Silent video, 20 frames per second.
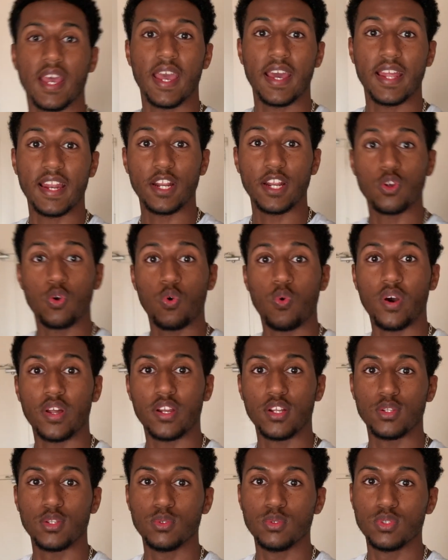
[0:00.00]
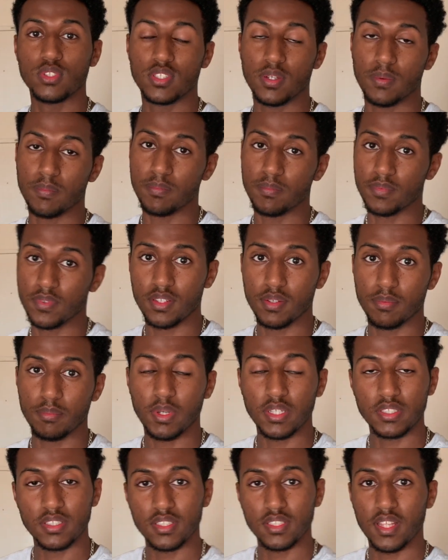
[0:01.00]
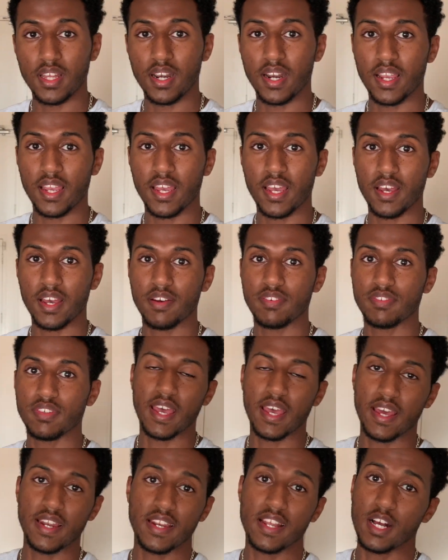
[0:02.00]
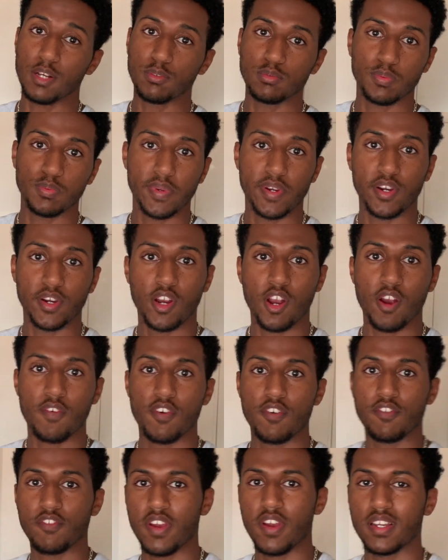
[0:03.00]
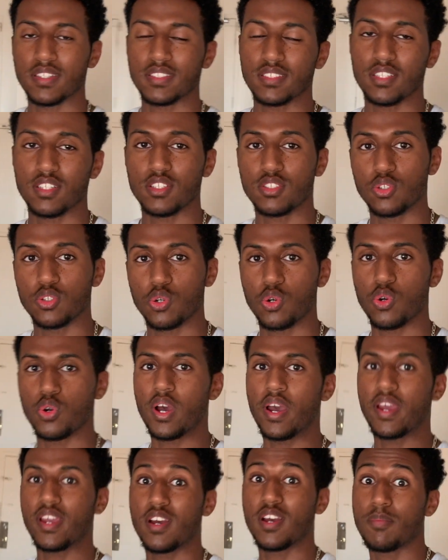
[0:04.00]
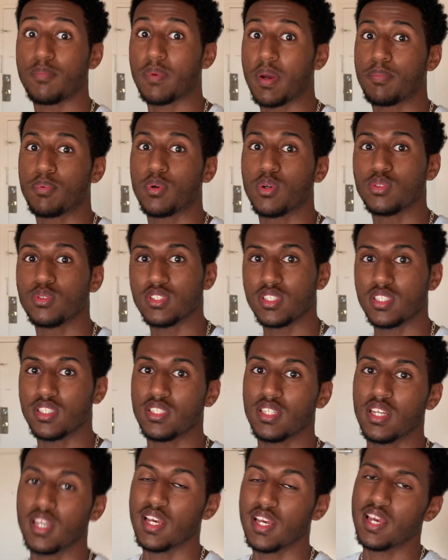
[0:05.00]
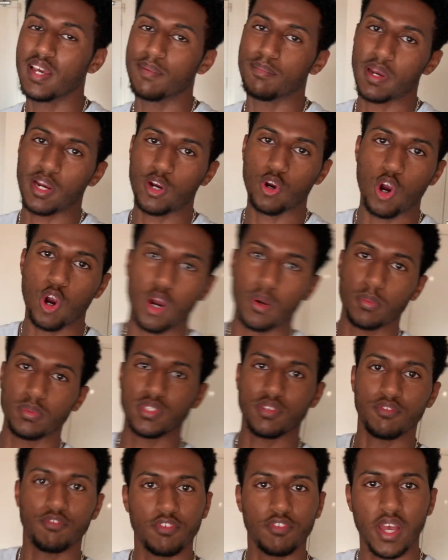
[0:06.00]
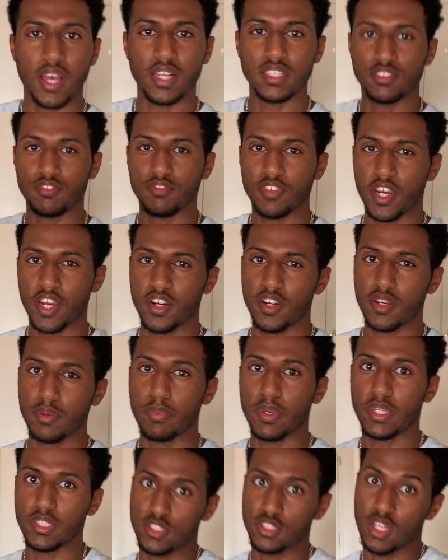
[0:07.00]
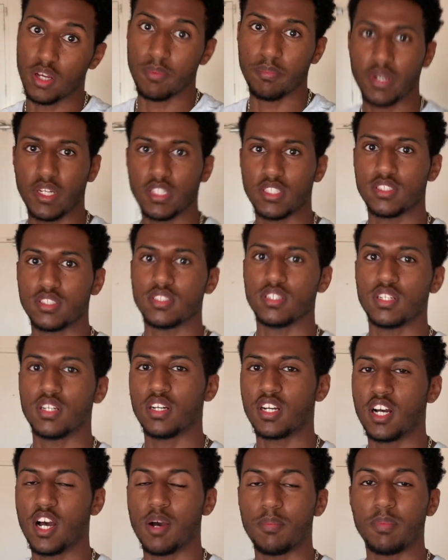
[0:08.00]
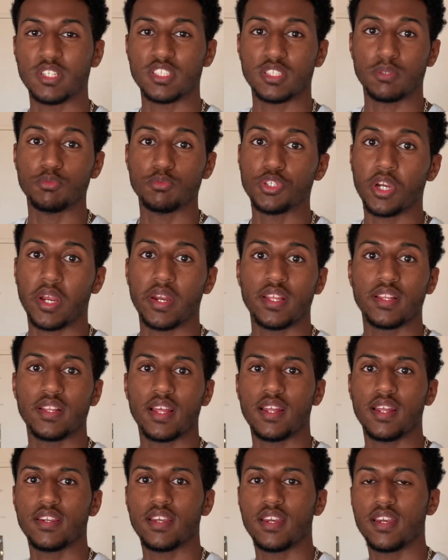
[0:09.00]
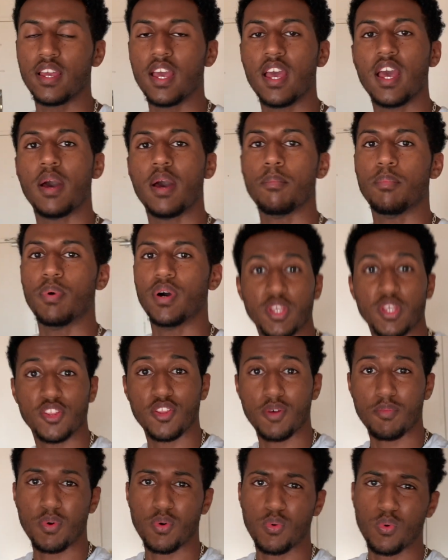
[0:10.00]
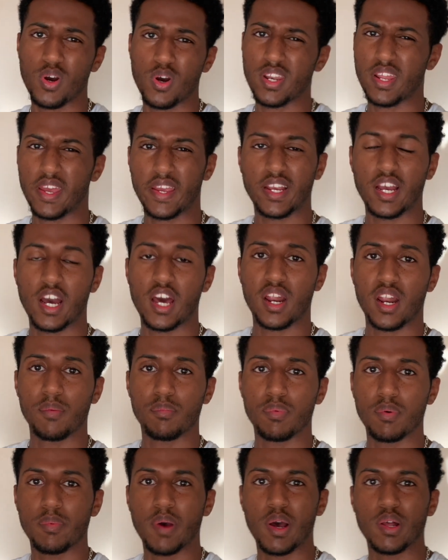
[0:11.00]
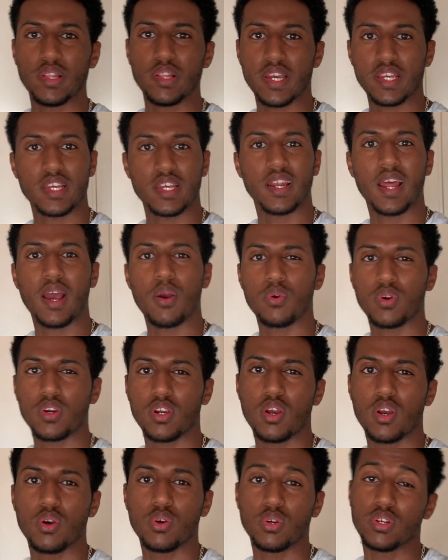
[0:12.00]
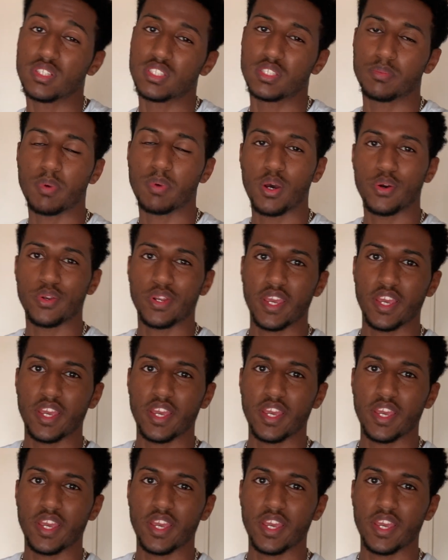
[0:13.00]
And I don't want to lose some muscle that I have, and it helps me recover faster. So I up my protein. My carbs and fats vary based on my how much I'm training that day. But meal number one, I got up about like an hour ago. It's about